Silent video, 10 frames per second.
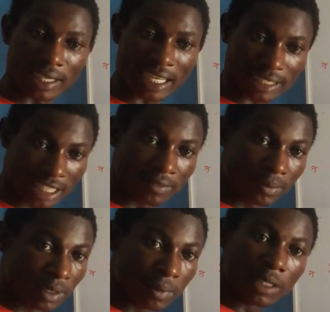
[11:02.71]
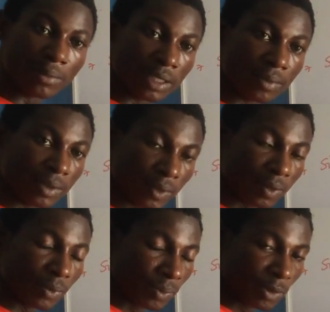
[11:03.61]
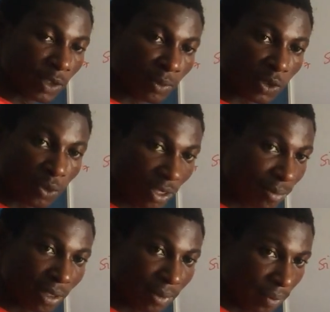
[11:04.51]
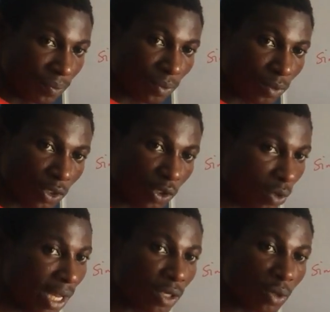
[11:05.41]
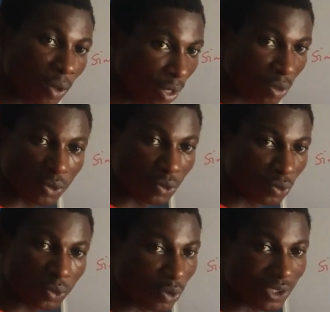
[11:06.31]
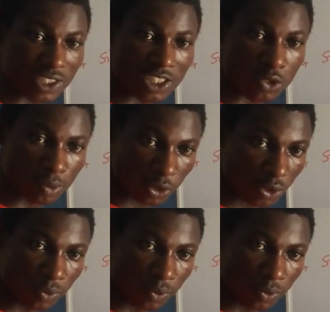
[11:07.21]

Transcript: Right now, even me school again, you know why they go and not to concentrate too much.